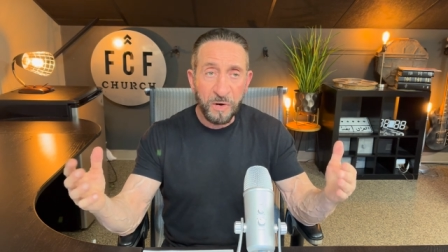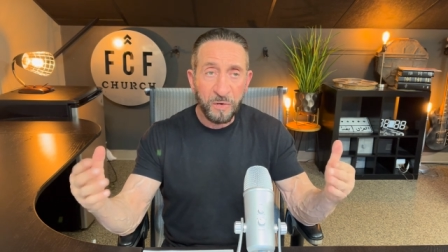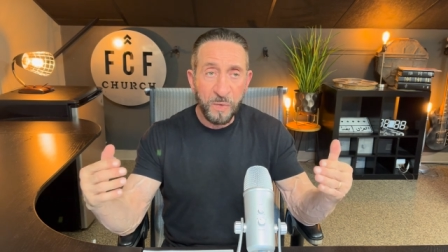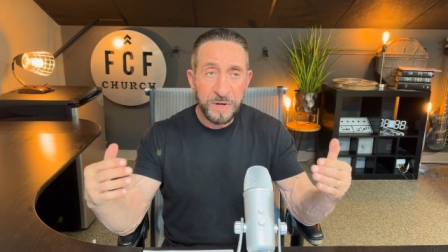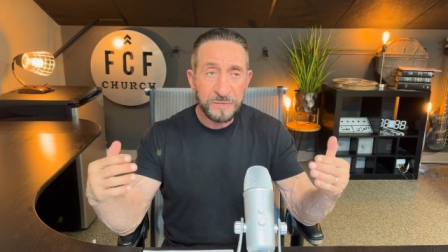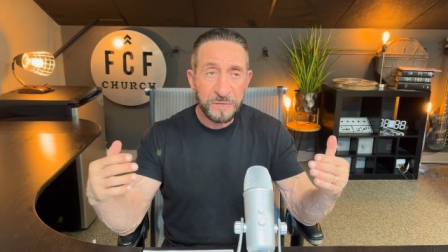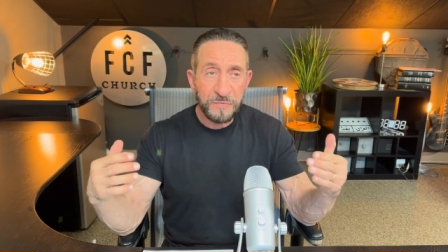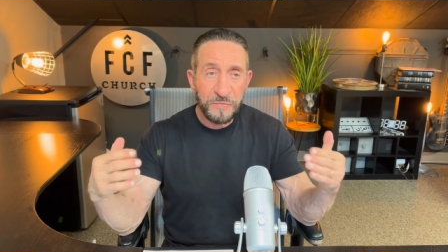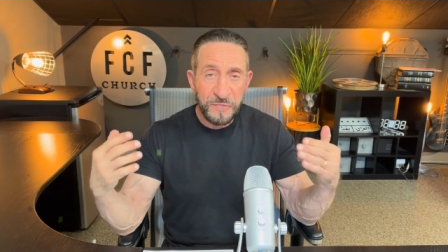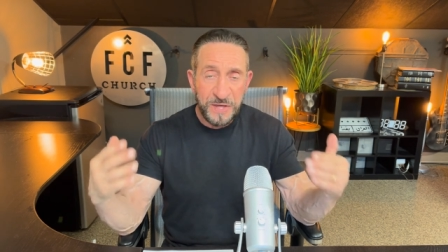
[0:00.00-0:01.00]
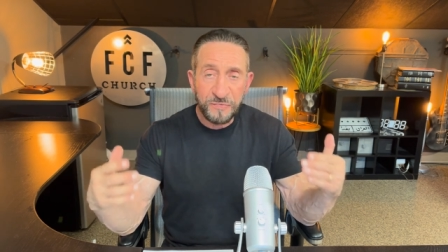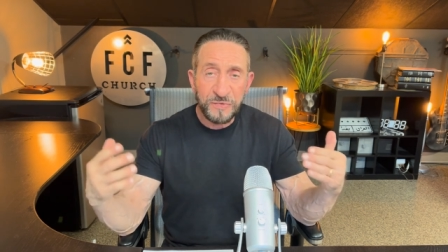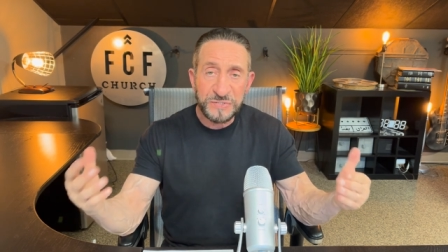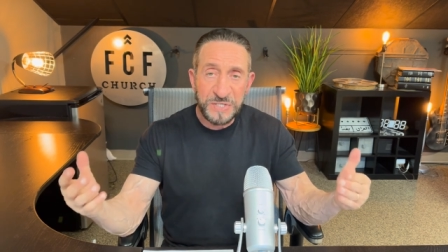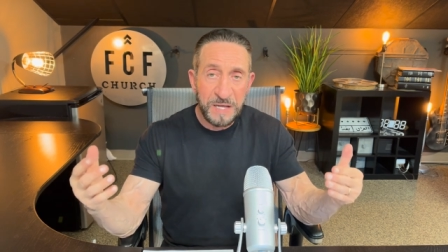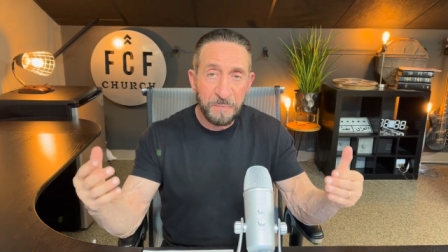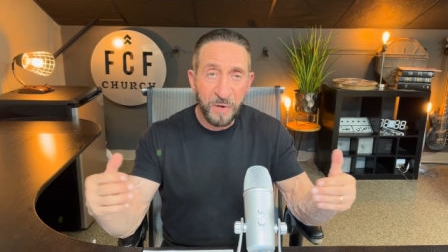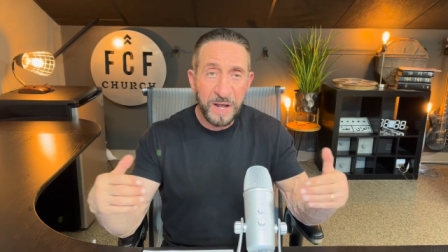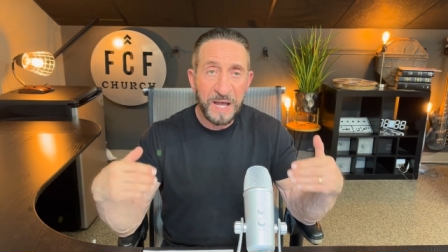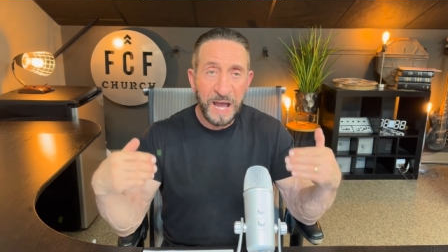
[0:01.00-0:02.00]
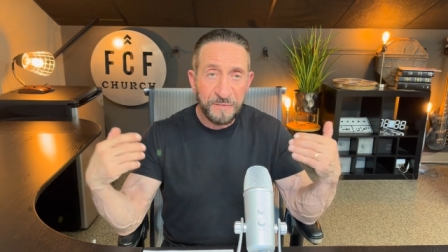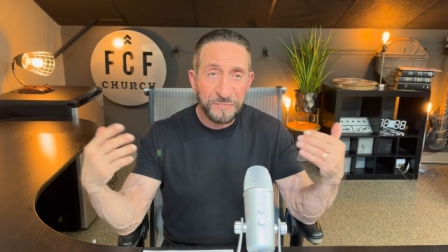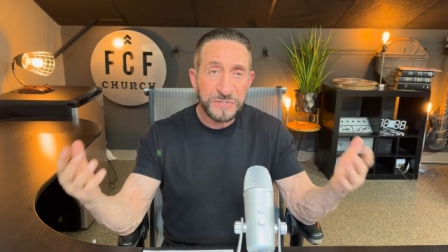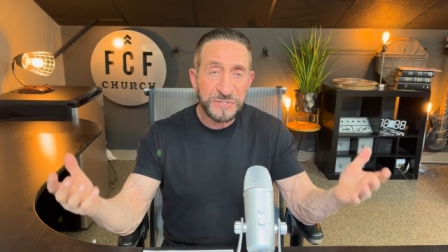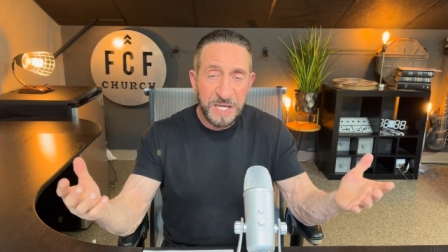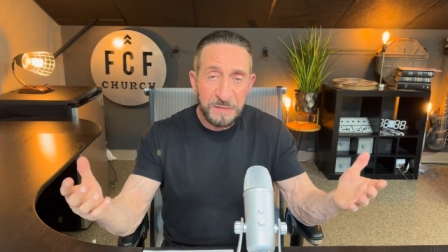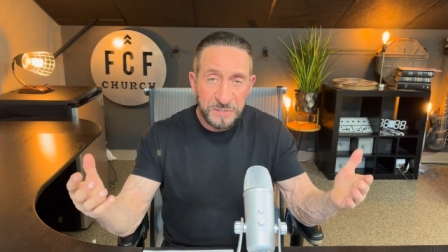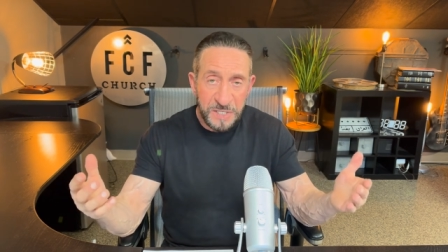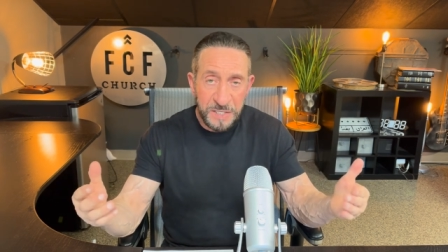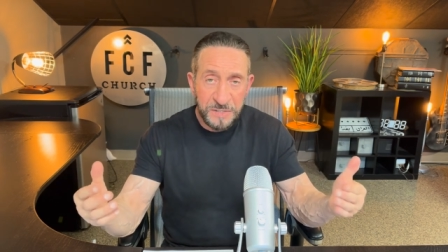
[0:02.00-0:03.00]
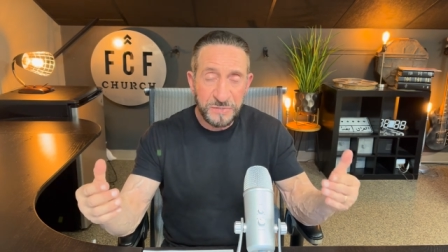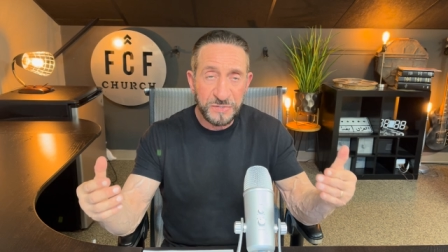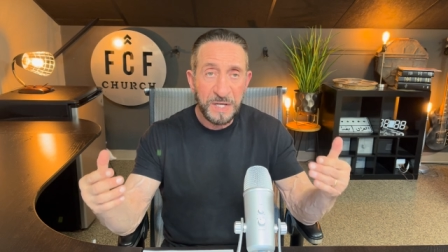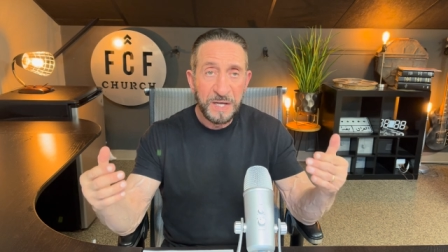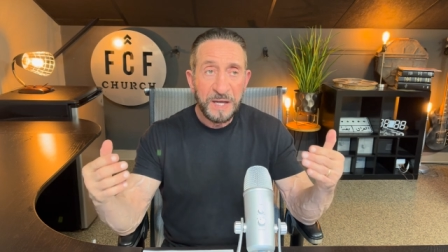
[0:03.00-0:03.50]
are going to think the same way, have the same tastes,